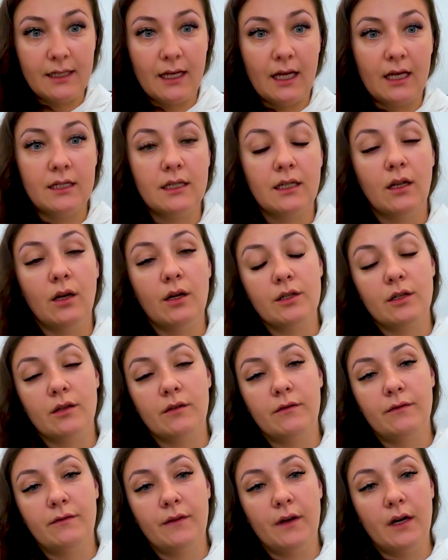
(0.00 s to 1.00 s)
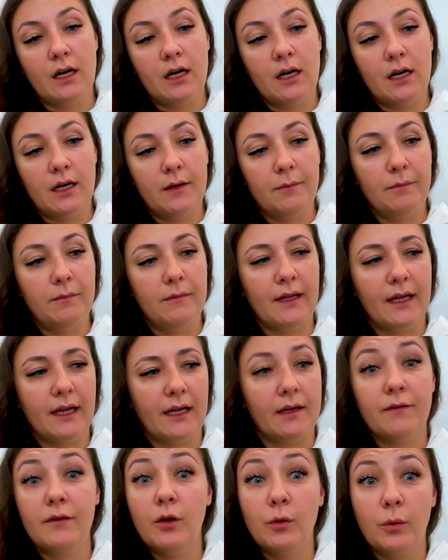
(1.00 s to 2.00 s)
and a lot of like
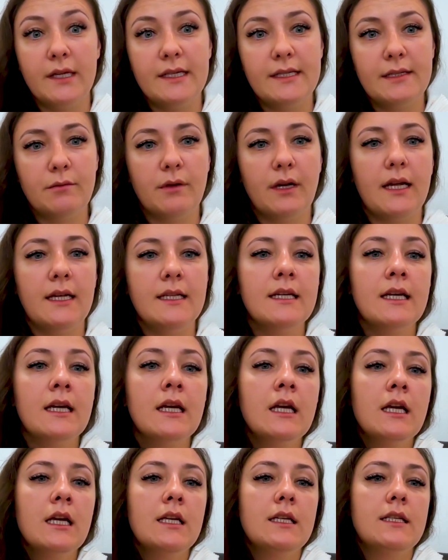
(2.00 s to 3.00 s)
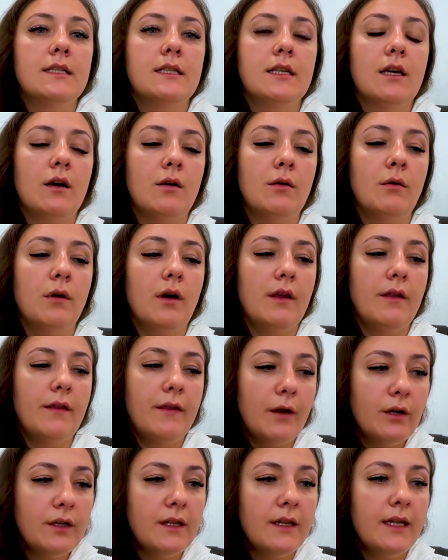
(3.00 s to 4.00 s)
kind of noise, right? So the
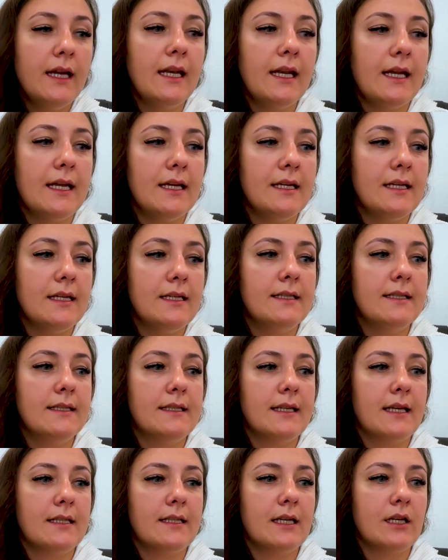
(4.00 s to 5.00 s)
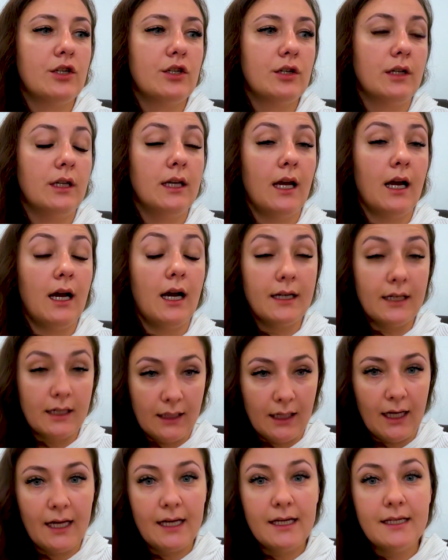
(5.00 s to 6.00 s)
third thing is essentially
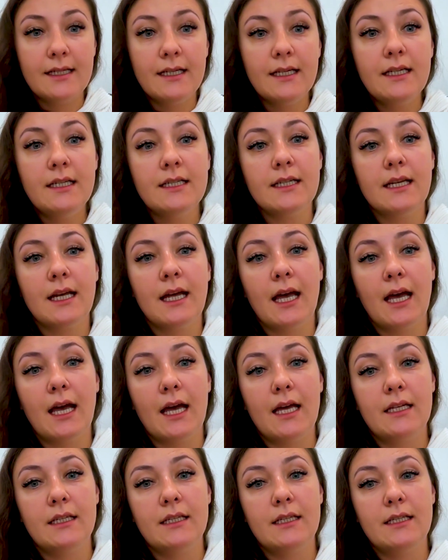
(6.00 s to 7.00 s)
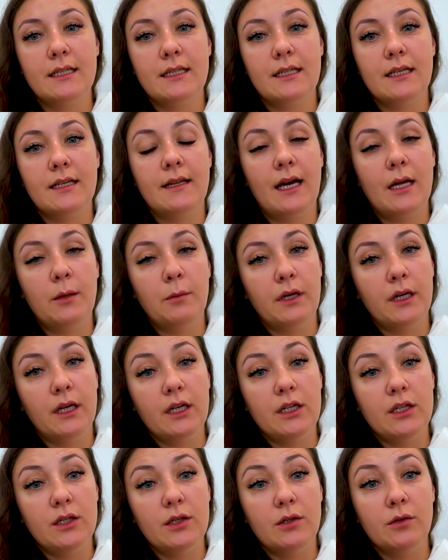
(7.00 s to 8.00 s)
analyze it, and then we
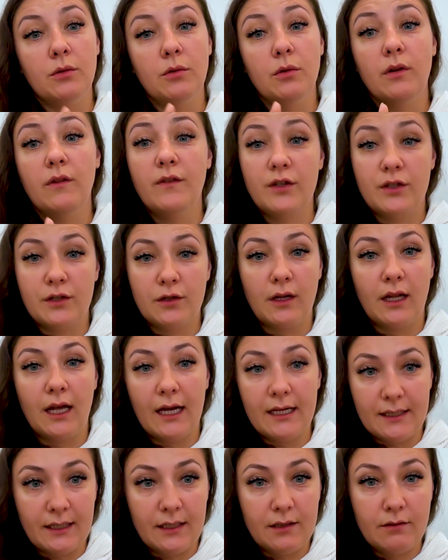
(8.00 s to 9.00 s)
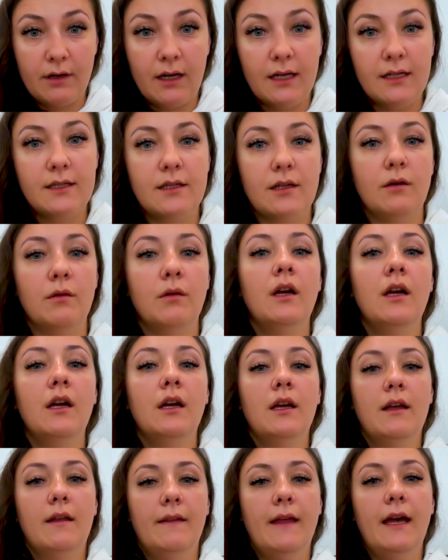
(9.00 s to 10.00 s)
need to visualize it, right? So
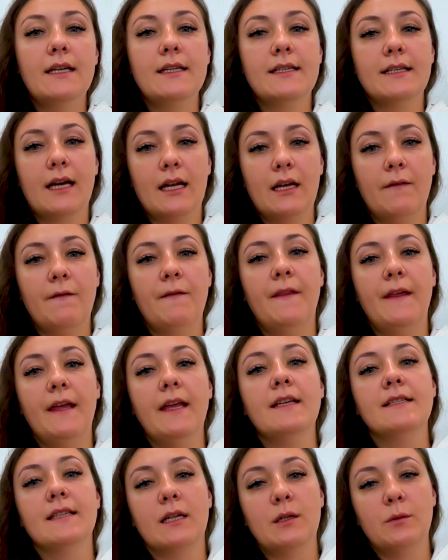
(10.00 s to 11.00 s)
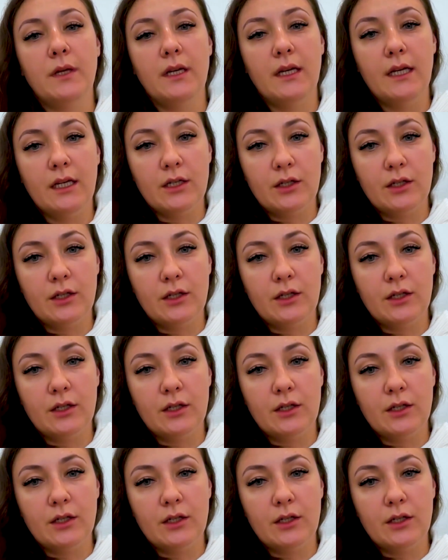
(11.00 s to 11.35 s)
that is kind of things that we need